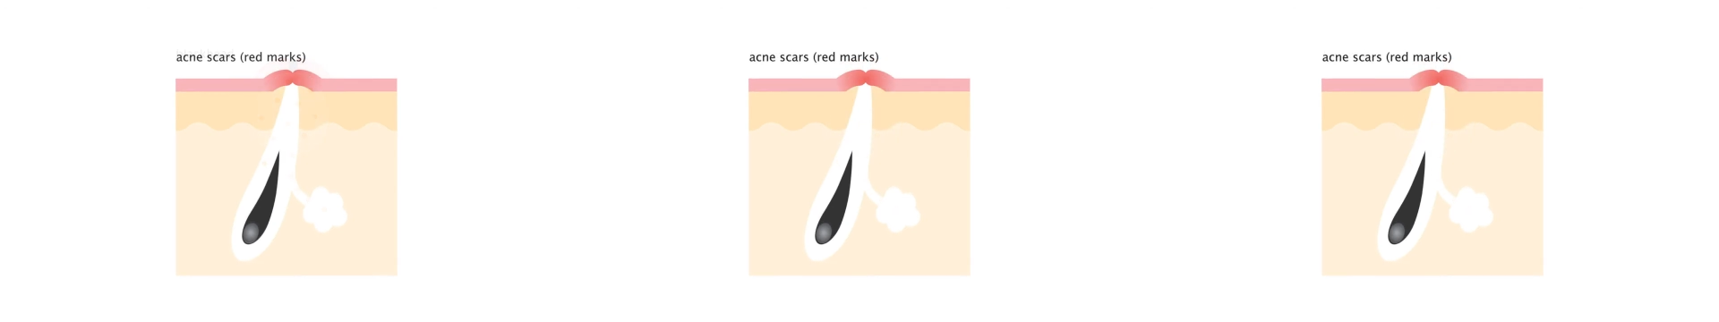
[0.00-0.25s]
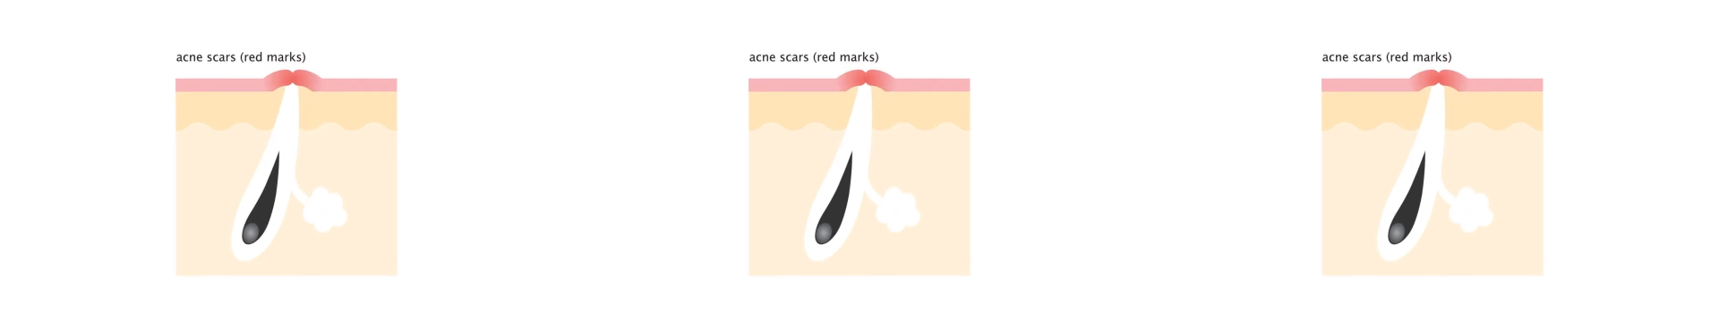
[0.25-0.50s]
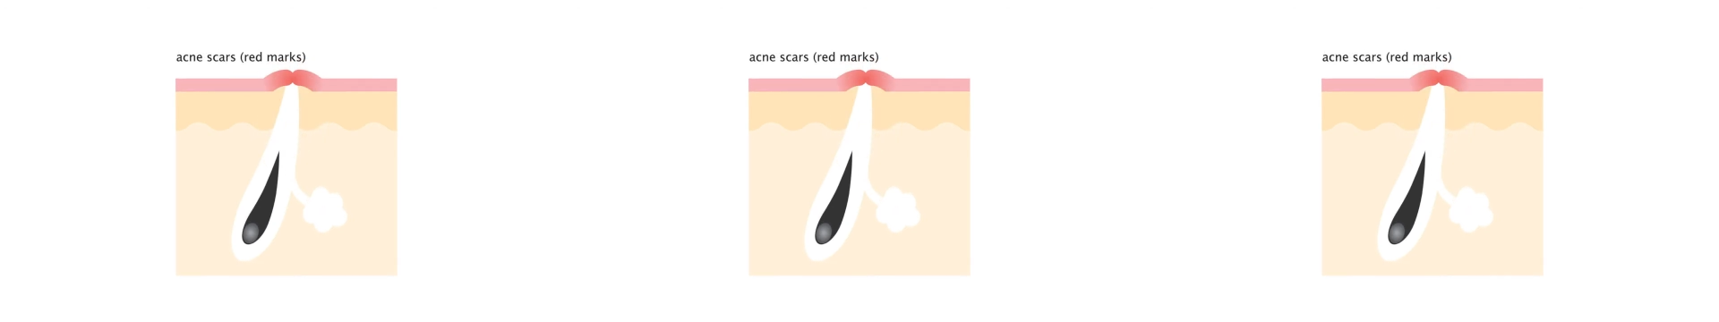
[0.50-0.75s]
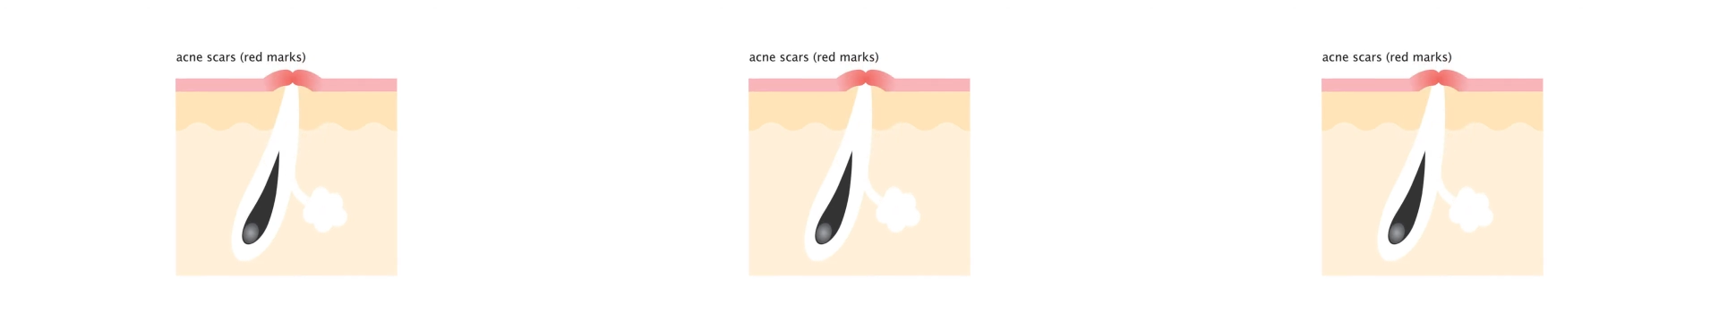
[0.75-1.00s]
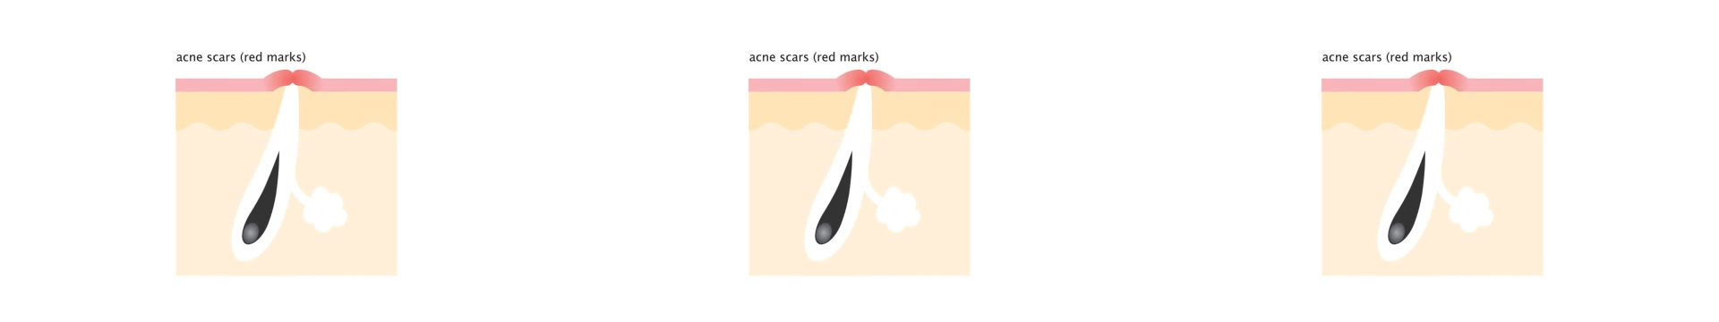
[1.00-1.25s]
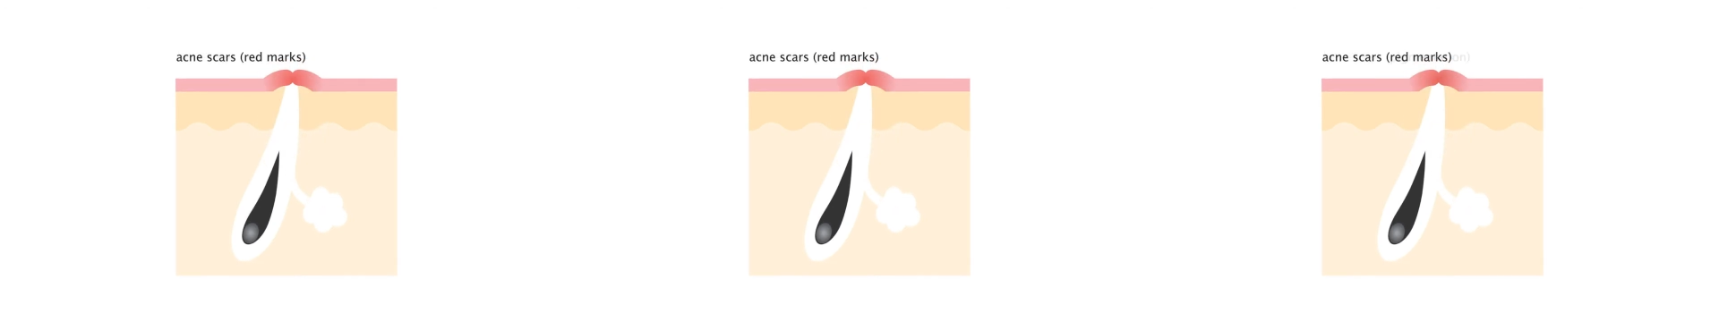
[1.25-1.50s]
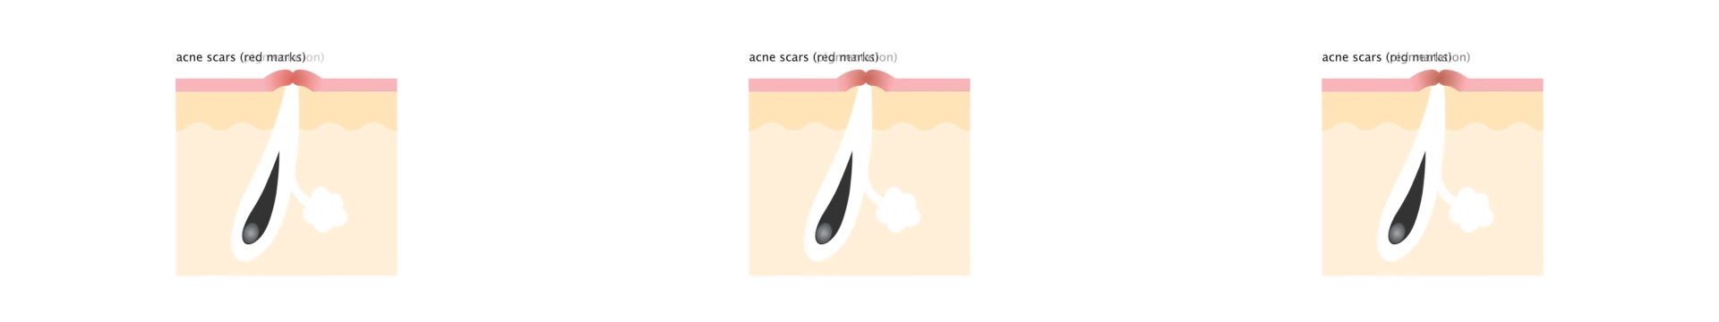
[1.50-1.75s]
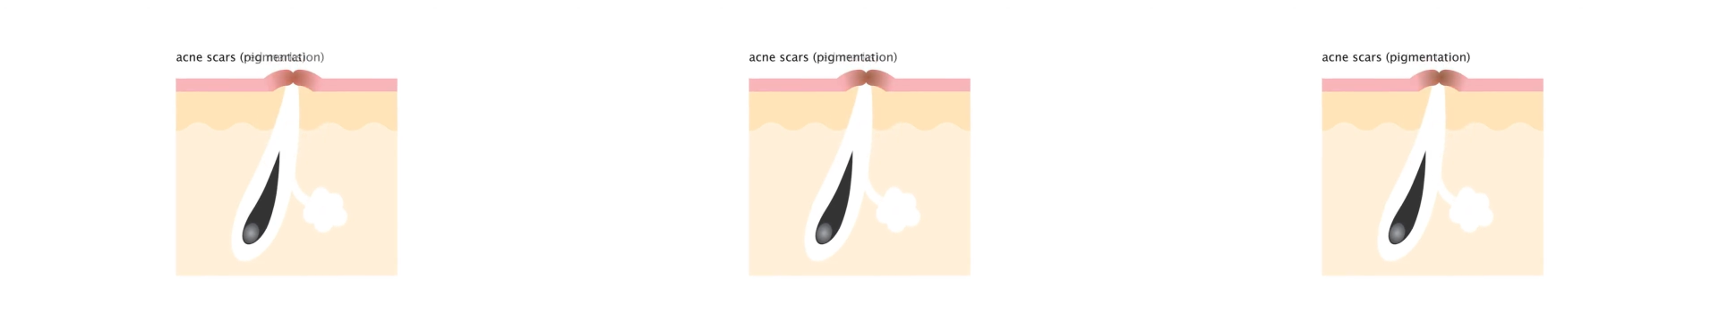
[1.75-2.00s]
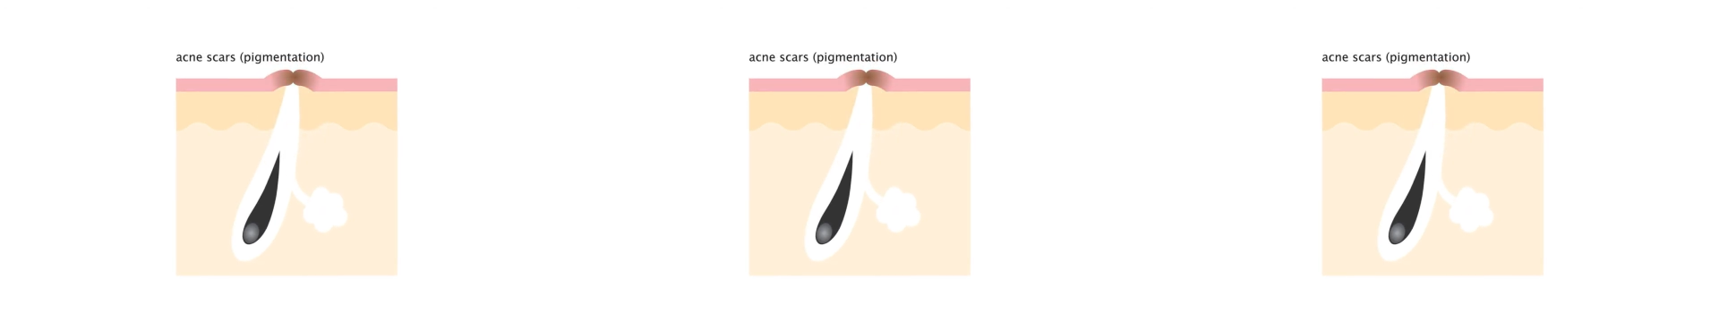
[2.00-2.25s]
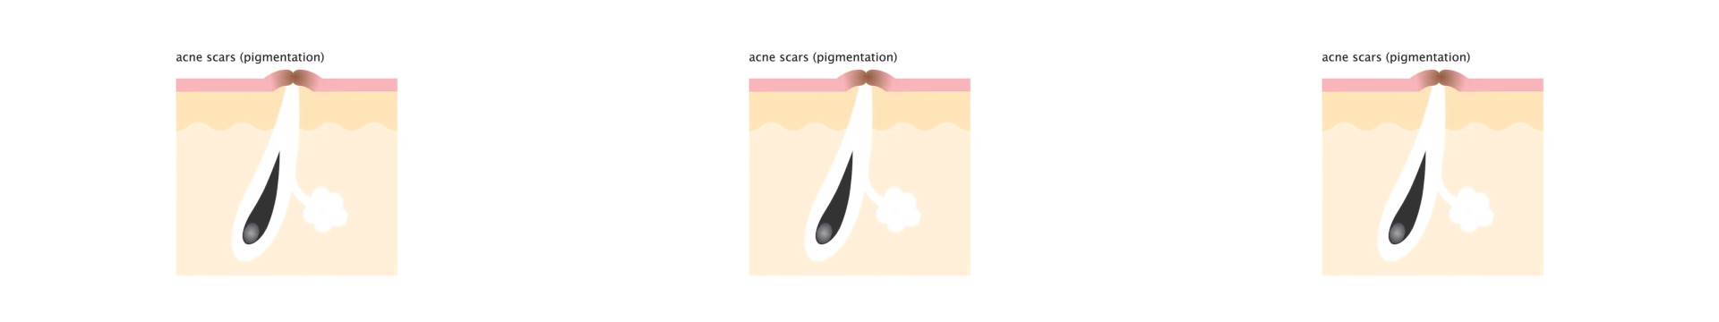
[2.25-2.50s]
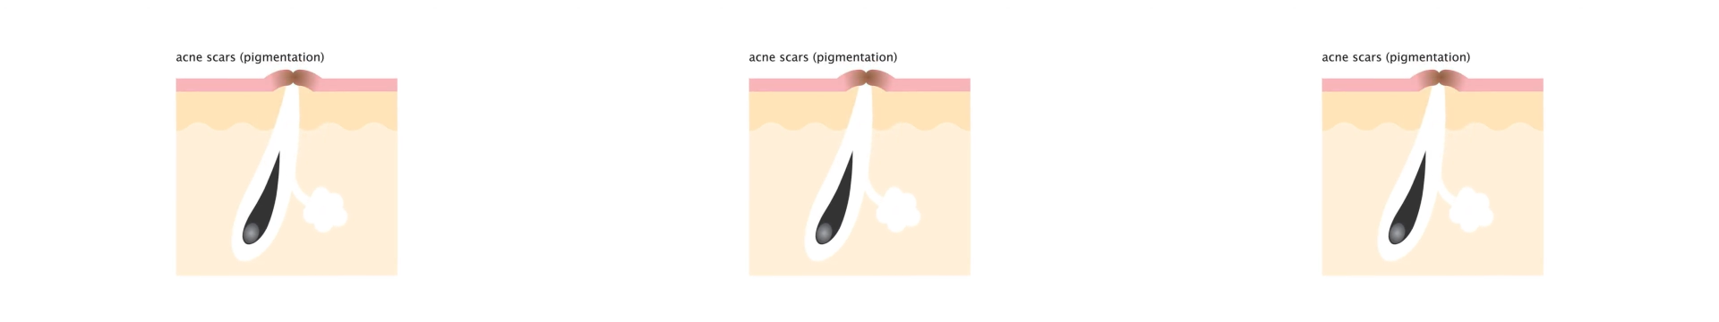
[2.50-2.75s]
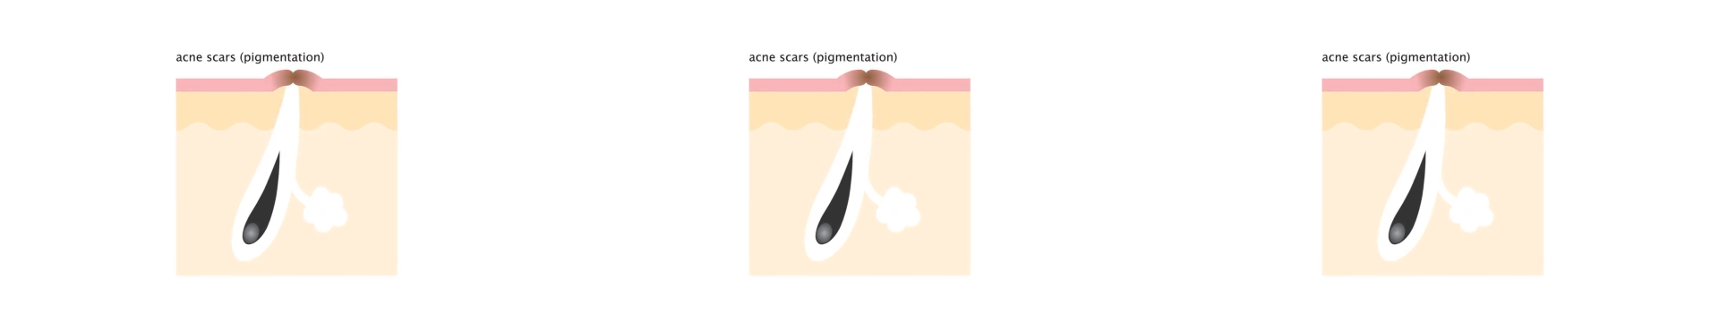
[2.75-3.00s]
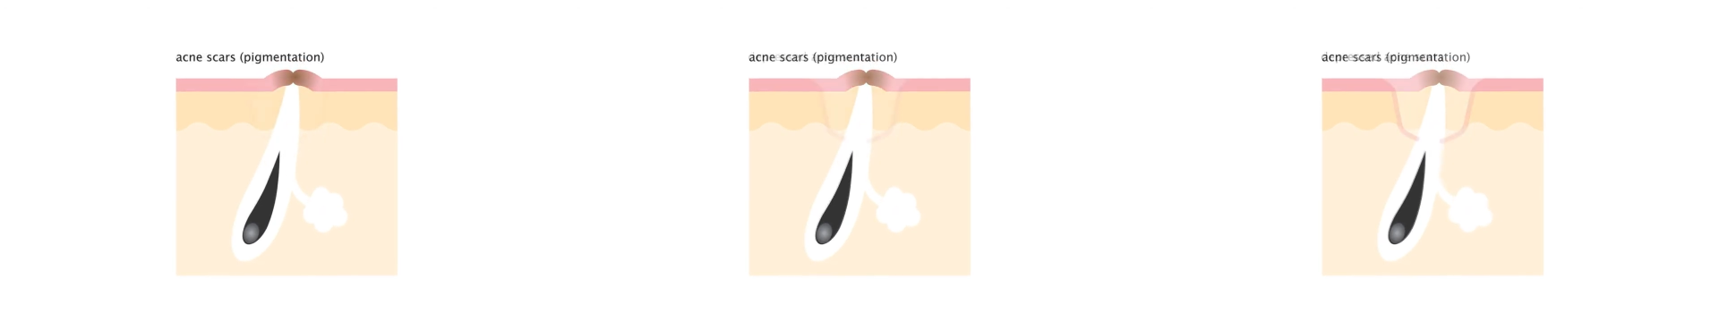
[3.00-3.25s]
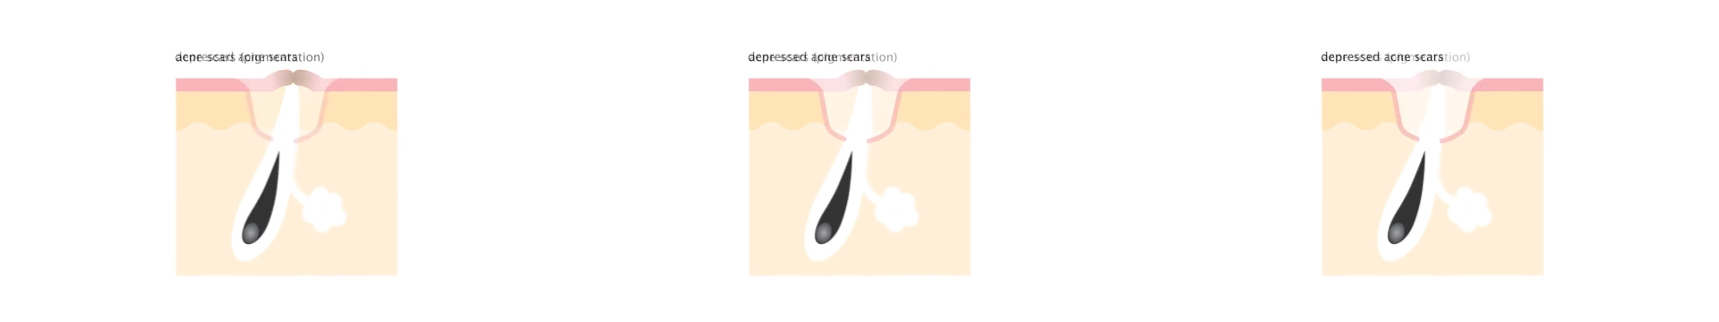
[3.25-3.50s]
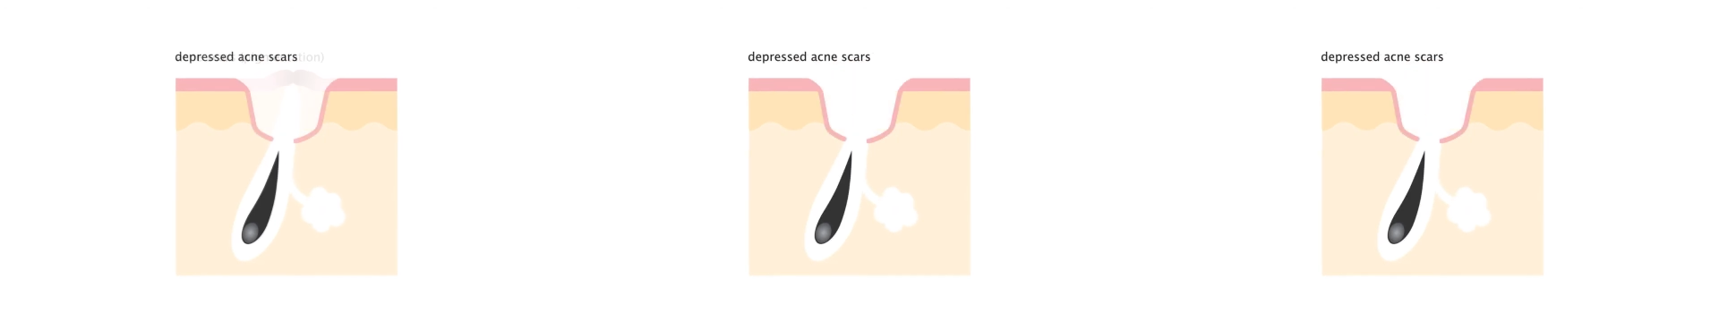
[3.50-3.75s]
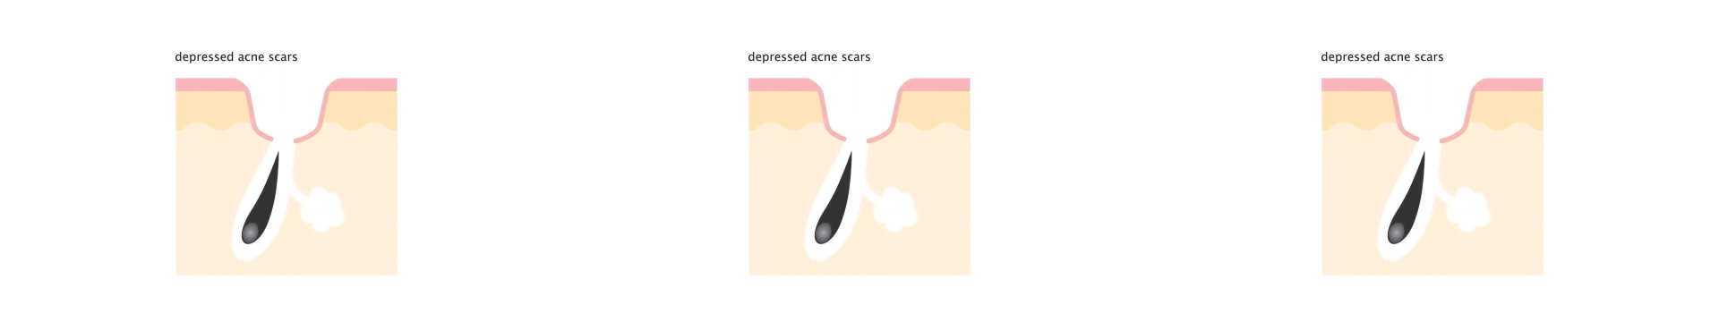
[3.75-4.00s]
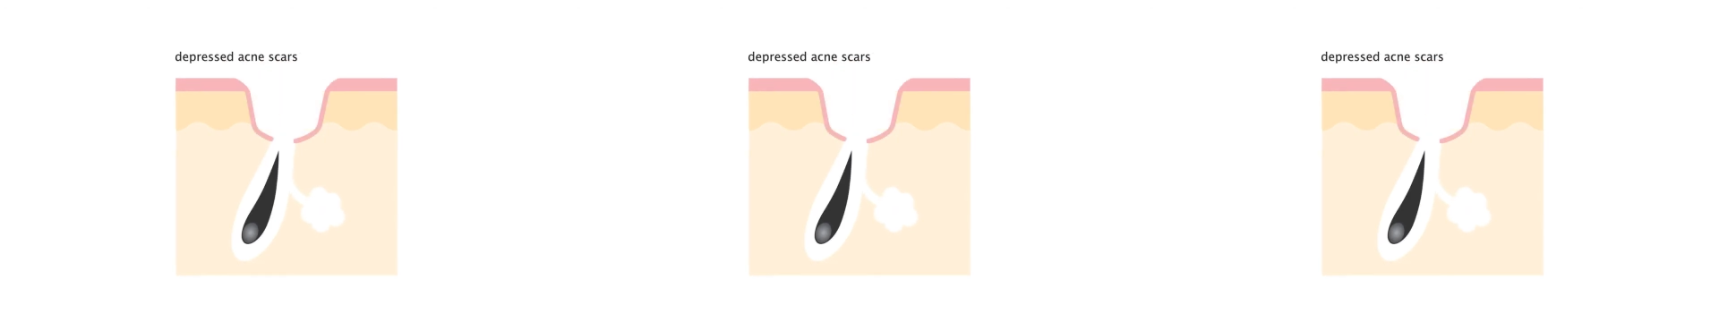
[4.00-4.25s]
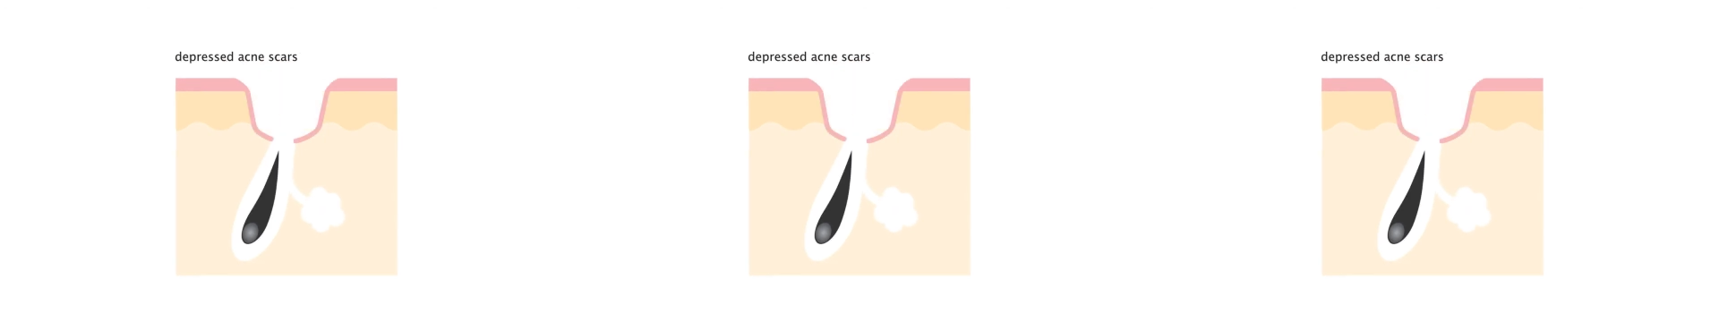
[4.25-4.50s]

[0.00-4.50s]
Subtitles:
[unreadable: no face in view]